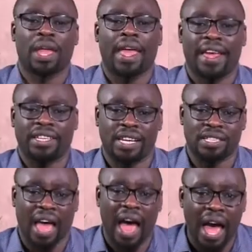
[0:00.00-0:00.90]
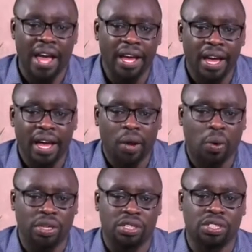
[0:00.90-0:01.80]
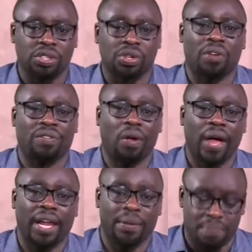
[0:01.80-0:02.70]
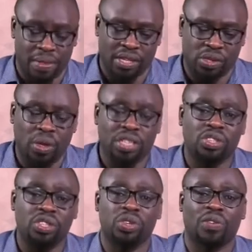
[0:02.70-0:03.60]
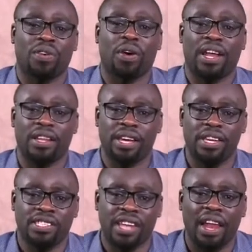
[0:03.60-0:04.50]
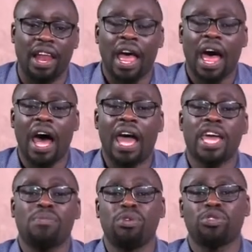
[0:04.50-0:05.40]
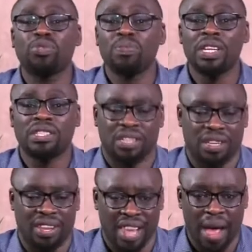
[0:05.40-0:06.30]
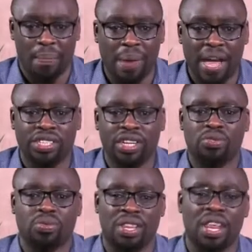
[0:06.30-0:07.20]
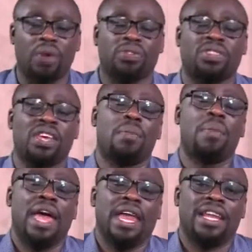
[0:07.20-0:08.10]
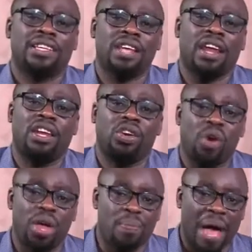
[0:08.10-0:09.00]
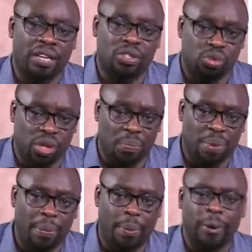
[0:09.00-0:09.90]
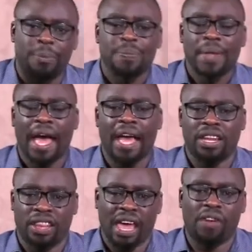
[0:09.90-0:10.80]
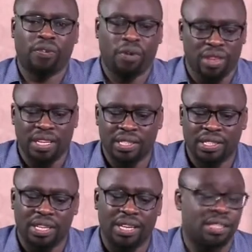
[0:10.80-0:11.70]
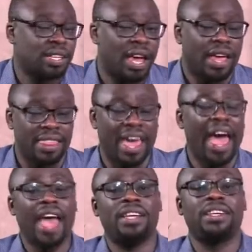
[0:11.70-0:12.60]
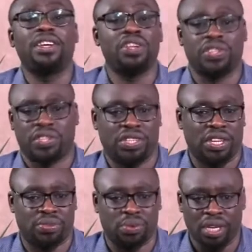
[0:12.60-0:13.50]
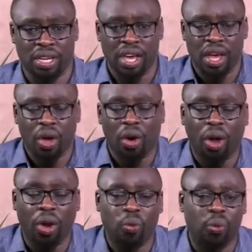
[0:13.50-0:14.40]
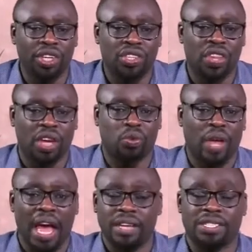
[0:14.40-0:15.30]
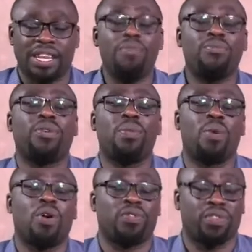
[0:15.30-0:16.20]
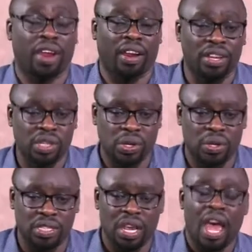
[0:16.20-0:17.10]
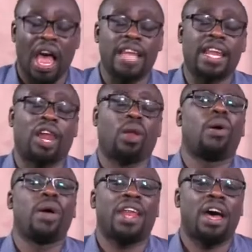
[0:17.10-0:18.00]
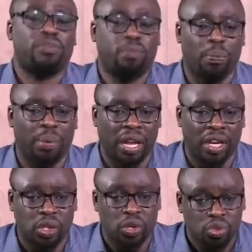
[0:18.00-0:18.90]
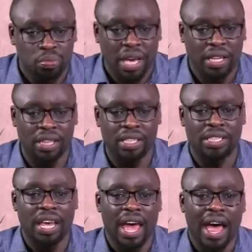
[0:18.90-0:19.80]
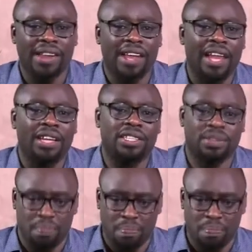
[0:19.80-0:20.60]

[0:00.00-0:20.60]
It has high quantities of oil. These quantities of oil they sell are able to meet their budget without them necessarily going back to the people. And therefore, this is the ideal state. We all wish that we had some form of resource and a low enough population to make this a reality.